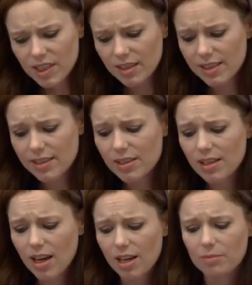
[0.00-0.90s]
this is
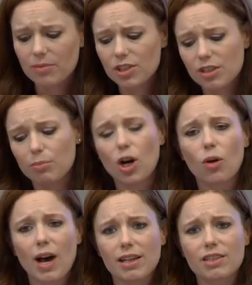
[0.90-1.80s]
just a
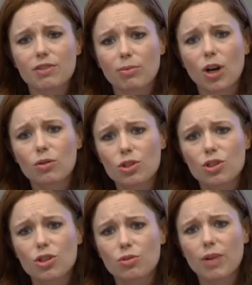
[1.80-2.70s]
proactive
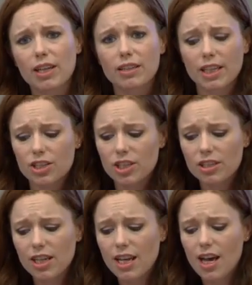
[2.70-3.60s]
approach to
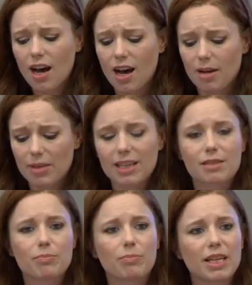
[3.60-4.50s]
regulation.
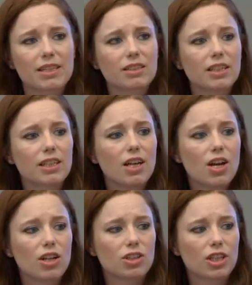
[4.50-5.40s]
It's basically
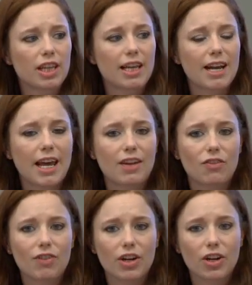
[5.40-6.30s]
looking at a
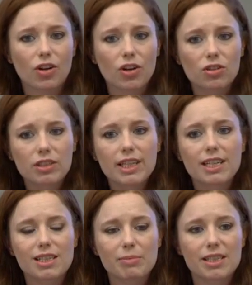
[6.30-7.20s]
very early
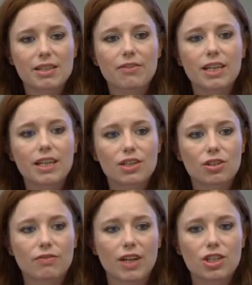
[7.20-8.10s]
and specific
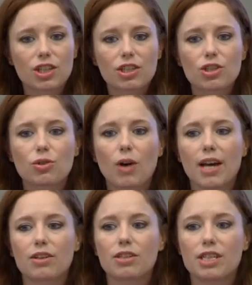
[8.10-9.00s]
intervention to
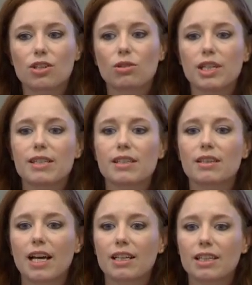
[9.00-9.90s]
either decrease the
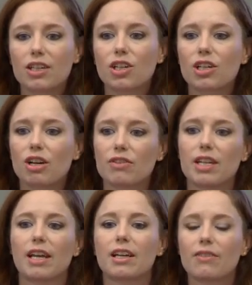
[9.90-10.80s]
likelihood of a
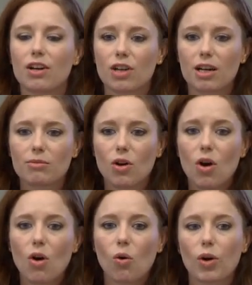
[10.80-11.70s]
negative outcome
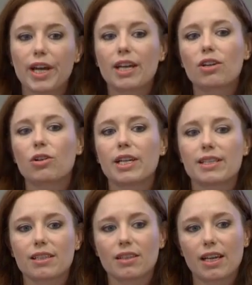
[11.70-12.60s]
or
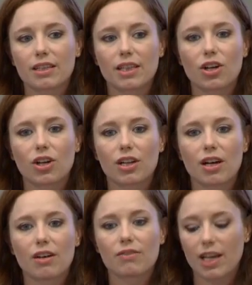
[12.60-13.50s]
increase the likelihood
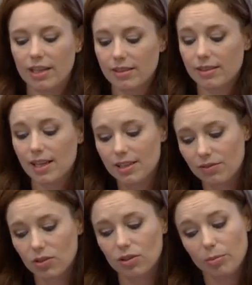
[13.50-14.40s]
of a
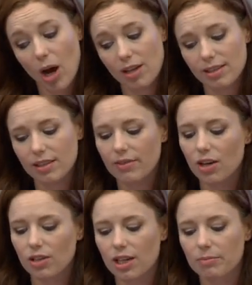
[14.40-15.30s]
successful or positive
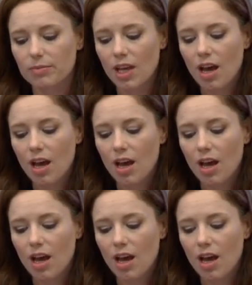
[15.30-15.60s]
outcome.